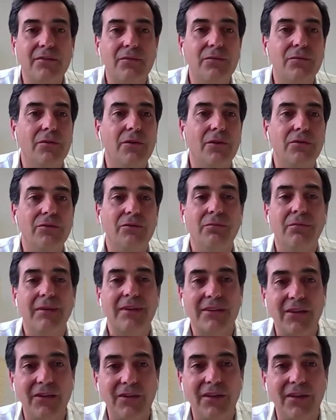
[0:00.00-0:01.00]
to go to
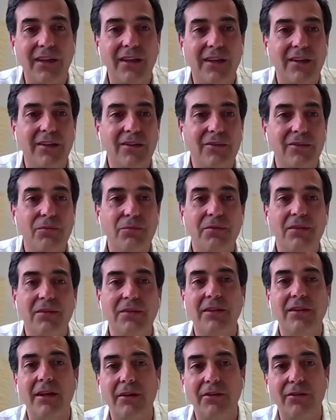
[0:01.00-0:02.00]
Barcelona to
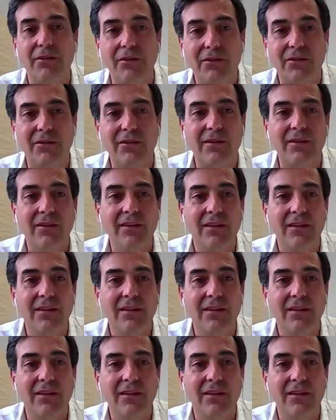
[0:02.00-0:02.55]
visit a doctor,